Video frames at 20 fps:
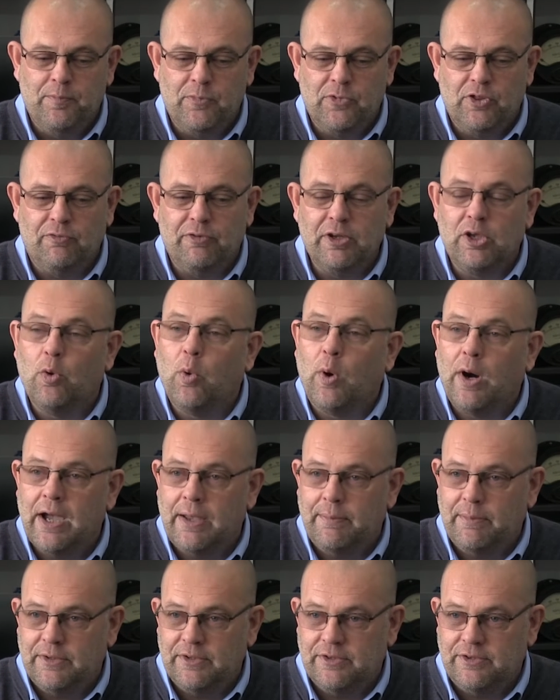
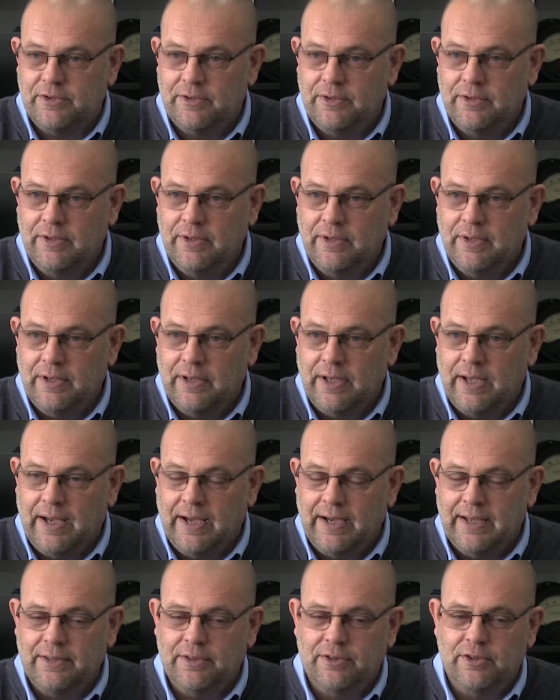requirement,
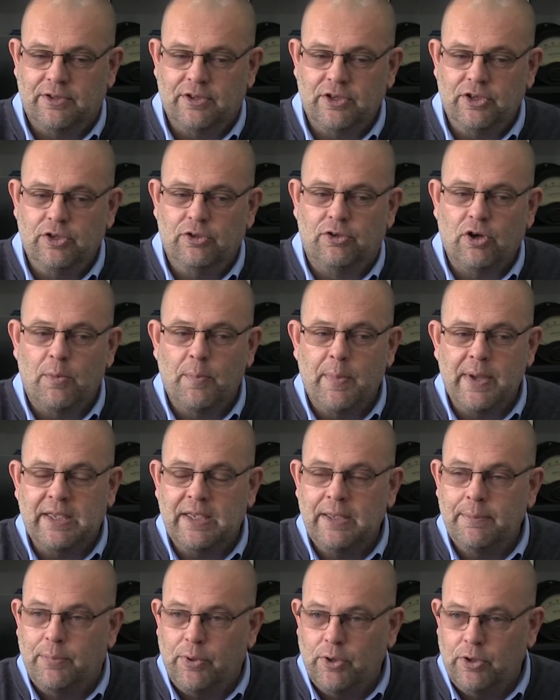and you don't
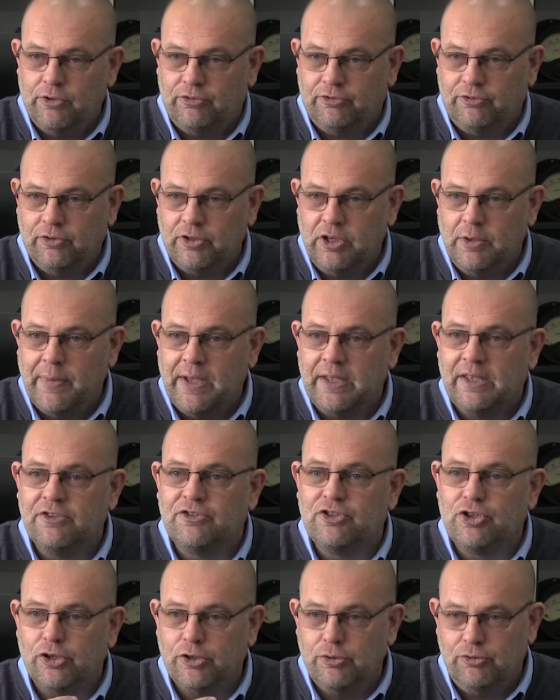make it personal, you make a
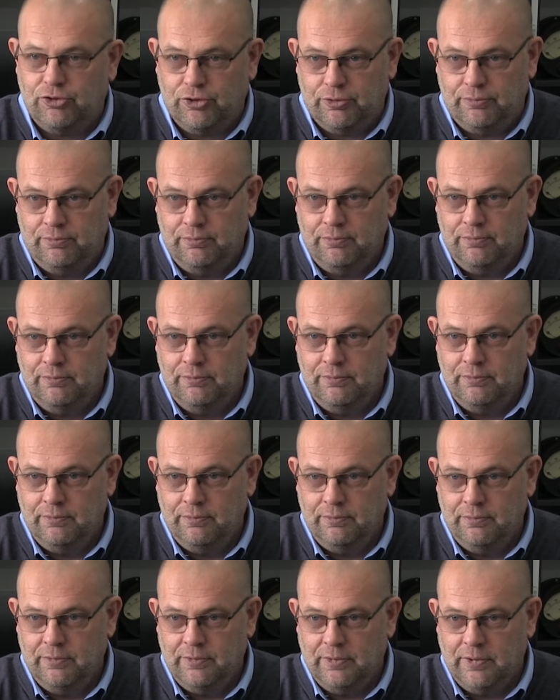solution,
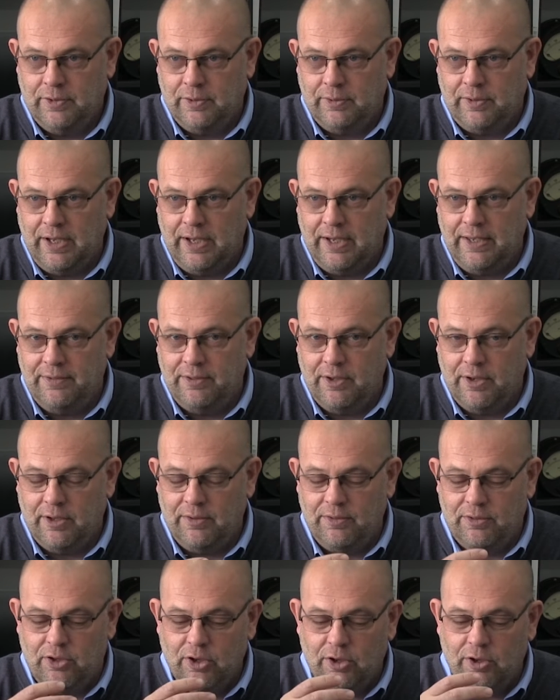okay,
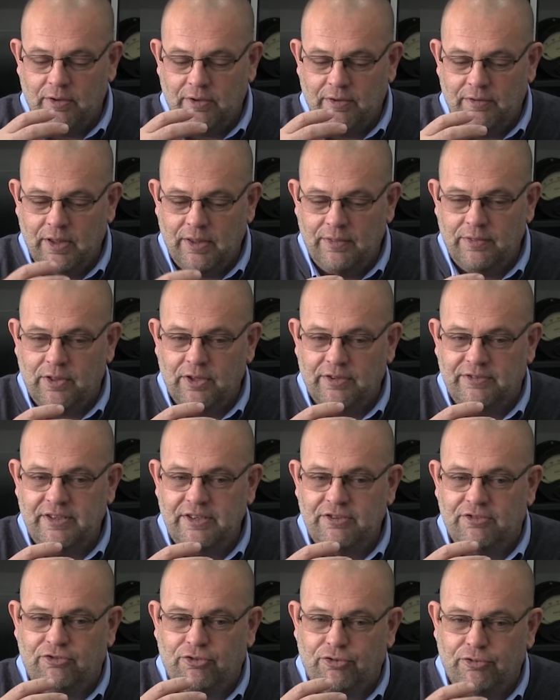that
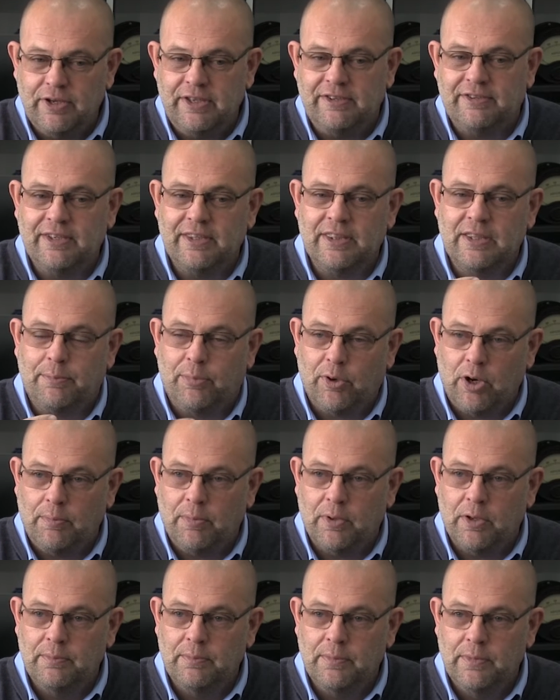is treating the
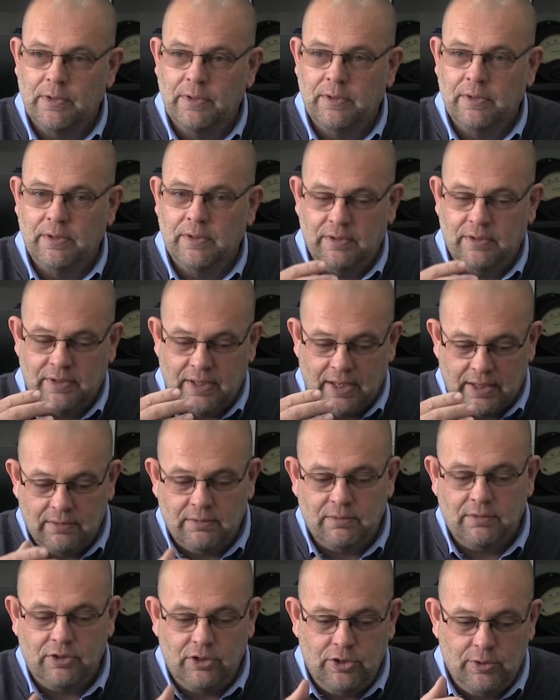problem,
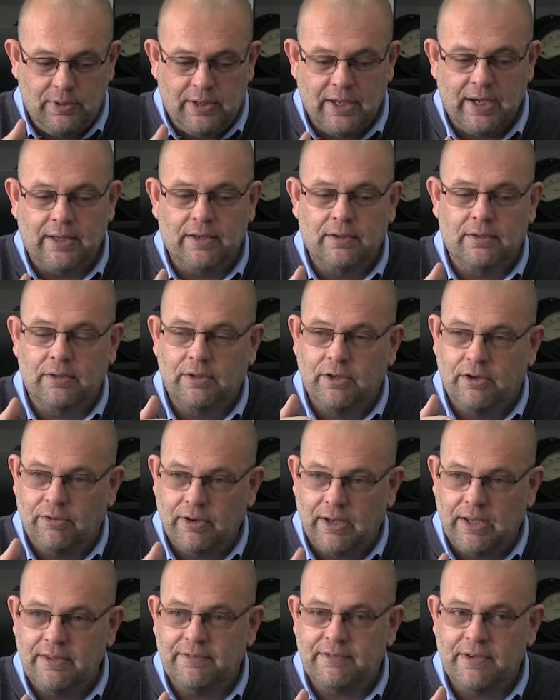then you can
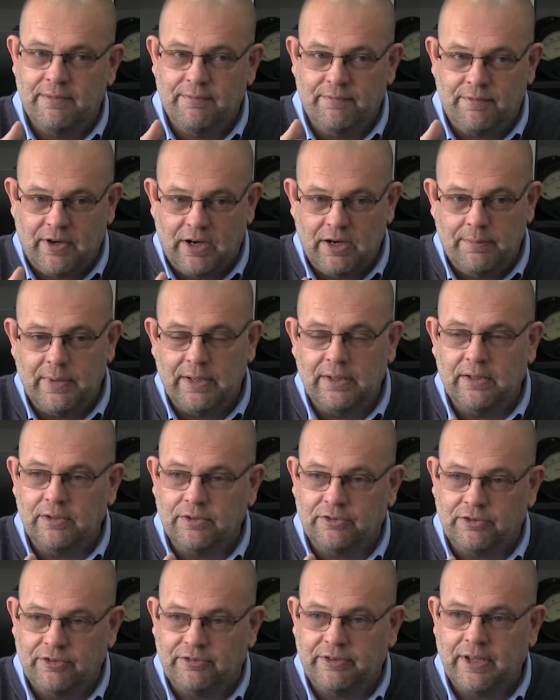create
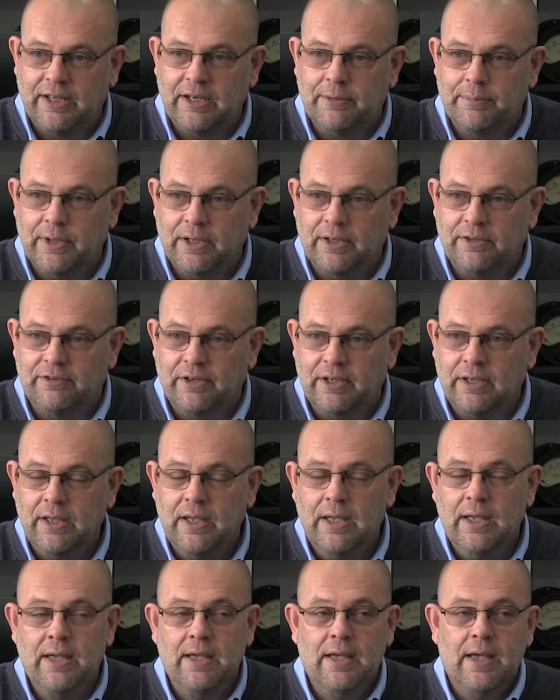environmental sustainability.
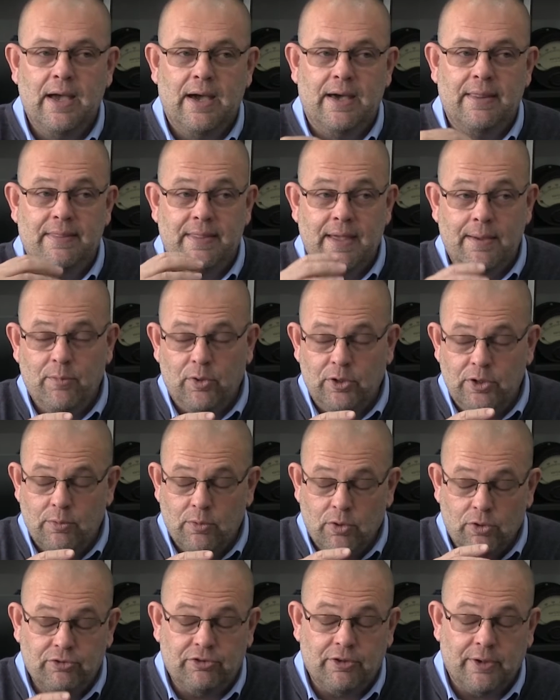And then what
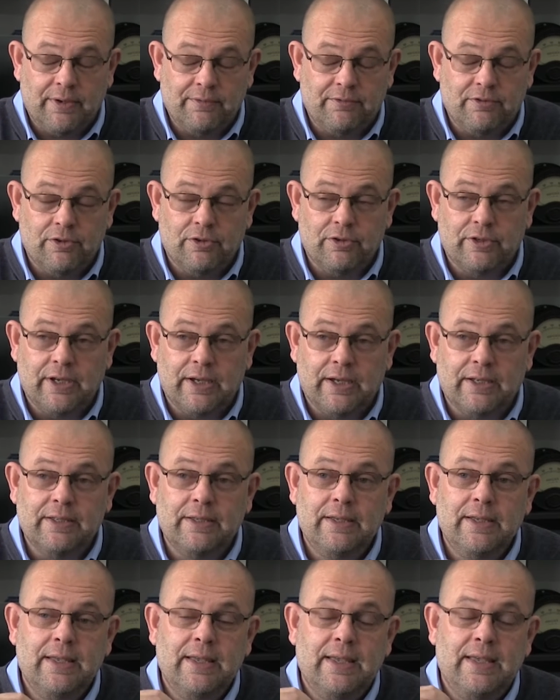you also have to look at
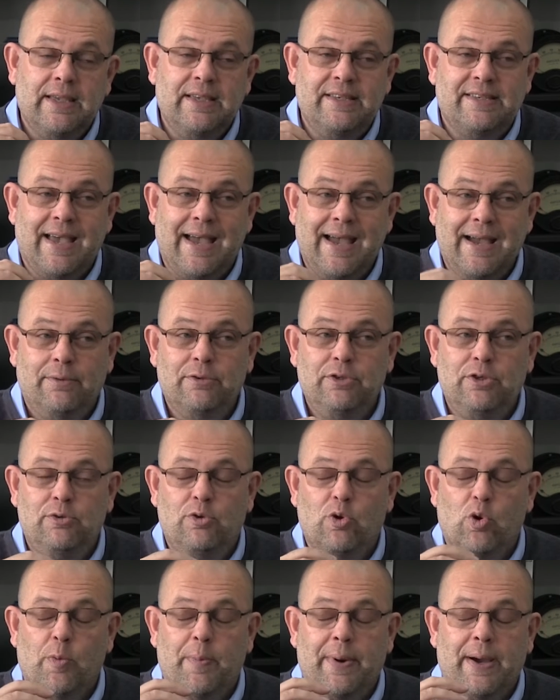is how you
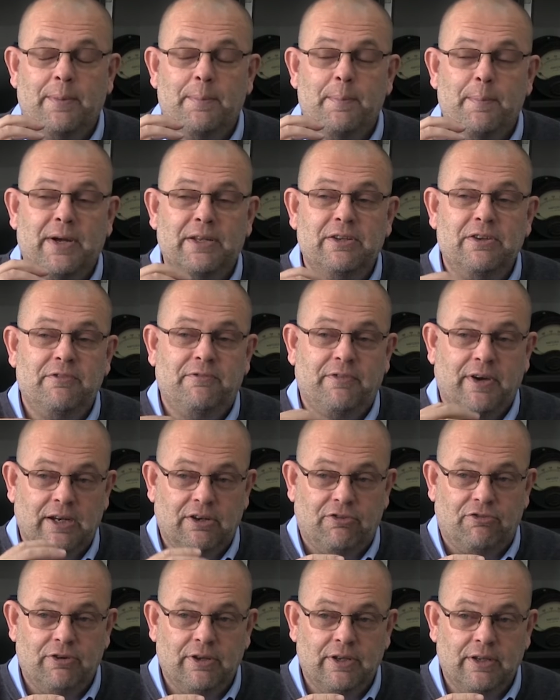go about
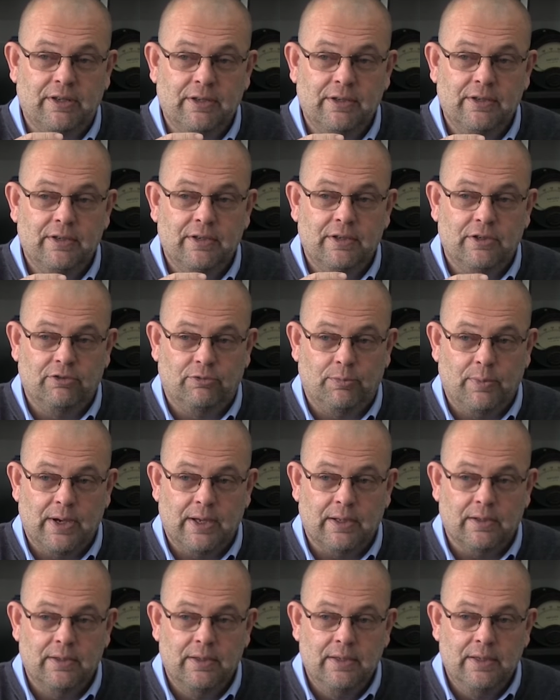manufacturing as
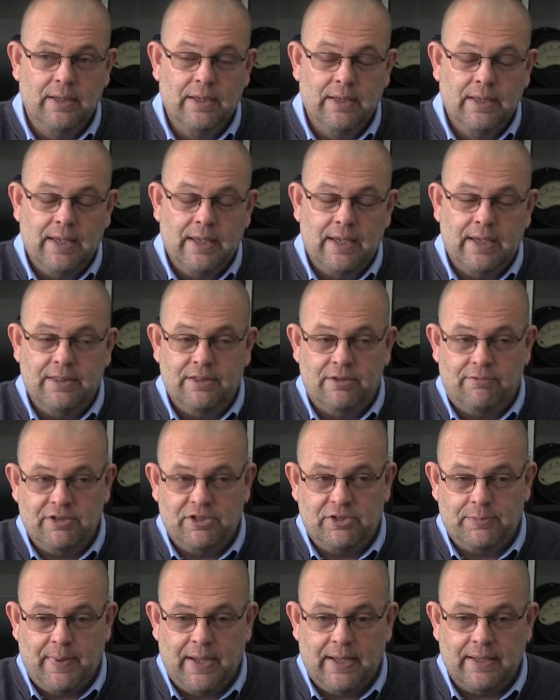well, in the
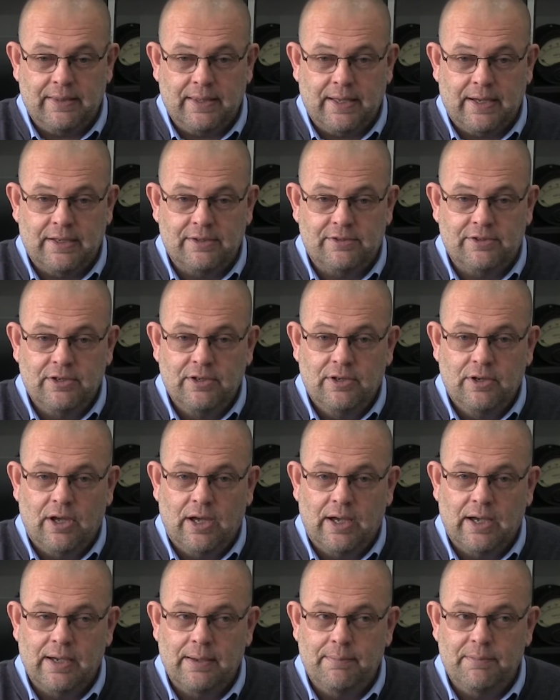respect that
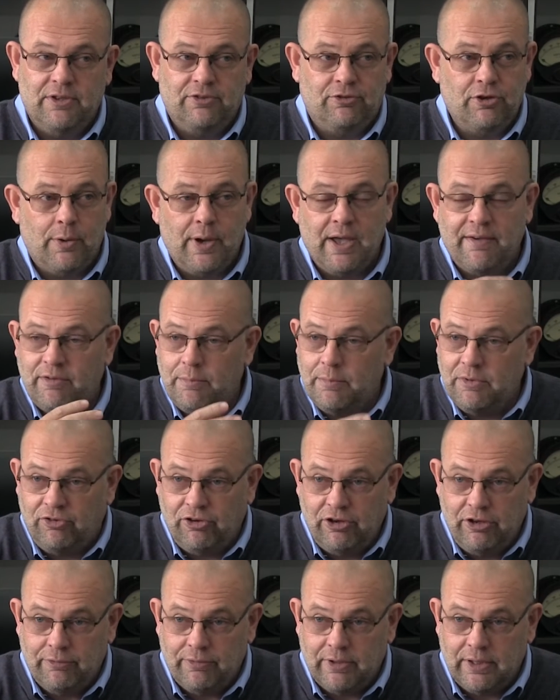there's no heavy
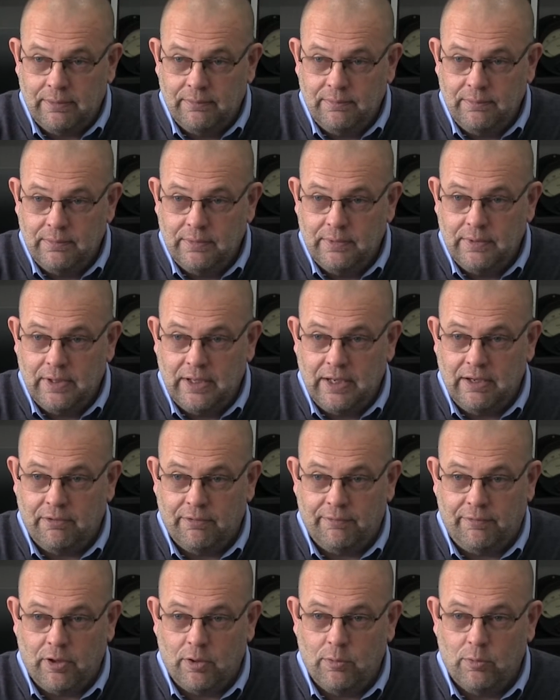machinery here
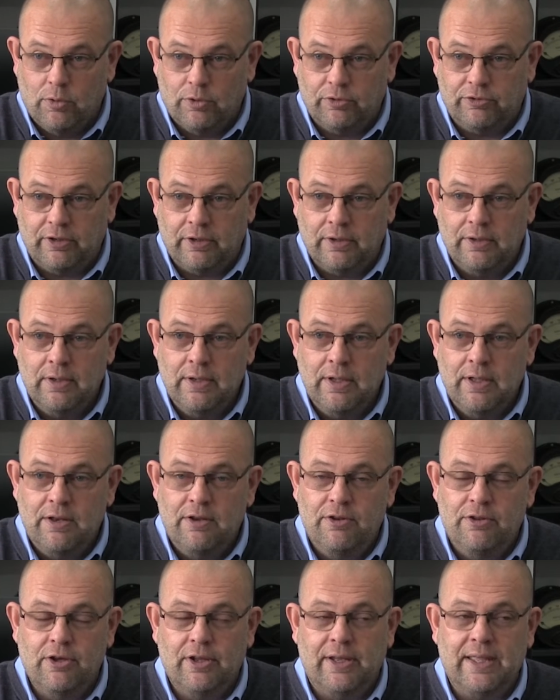at Flow Water.
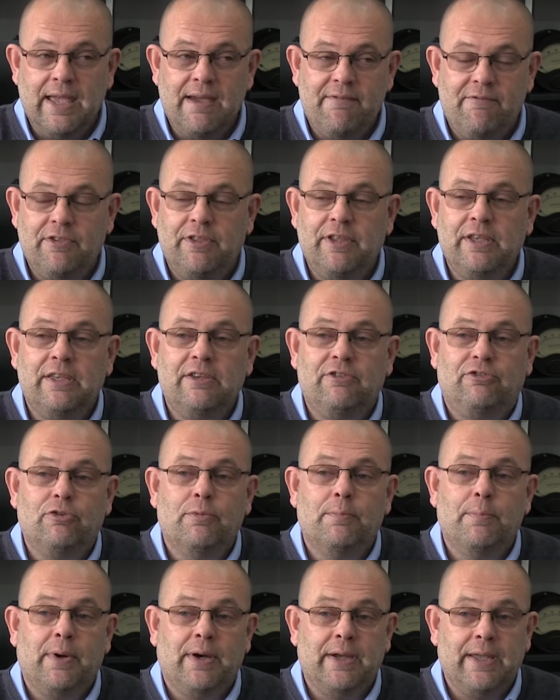Nearly everything is
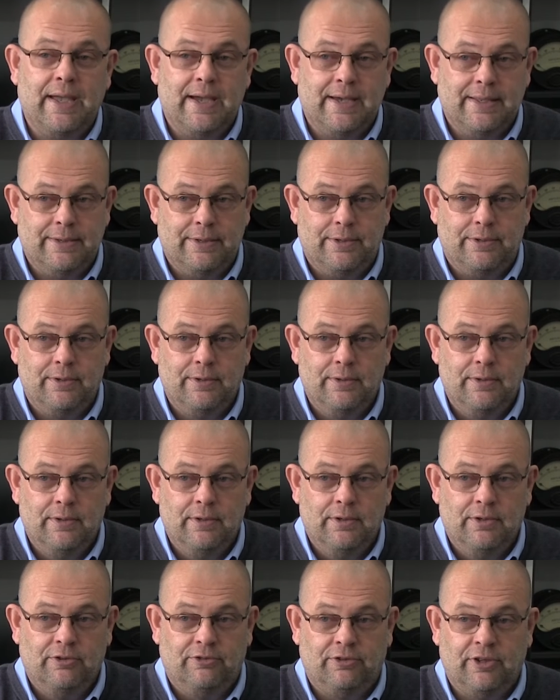done by hand,
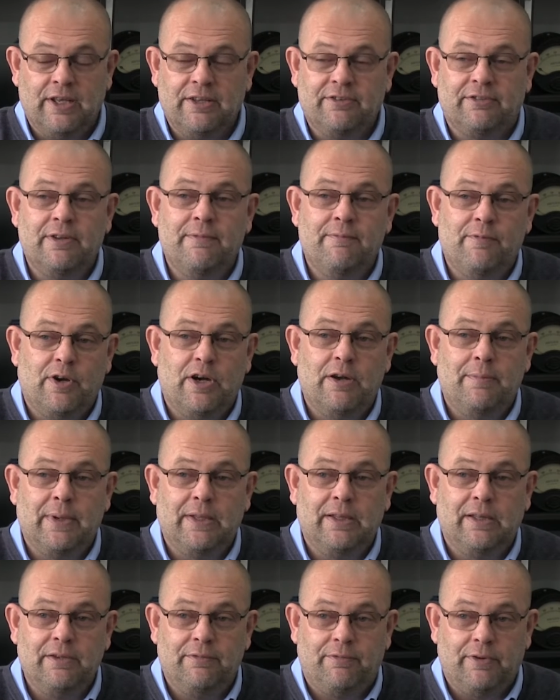so that's an
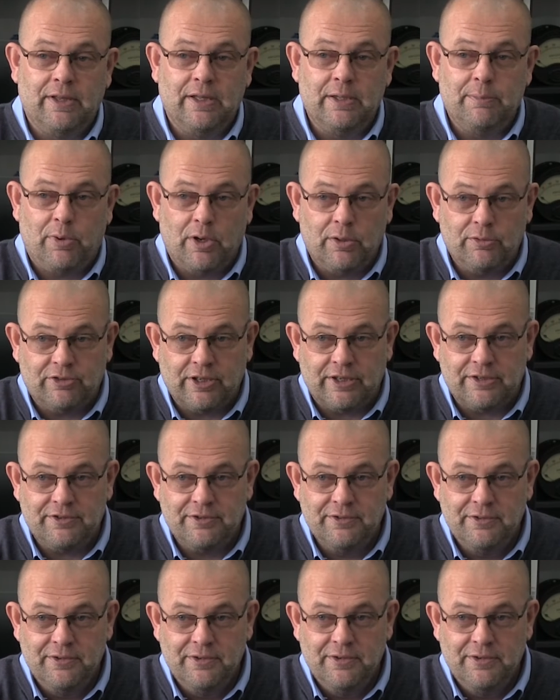environmentally friendly process.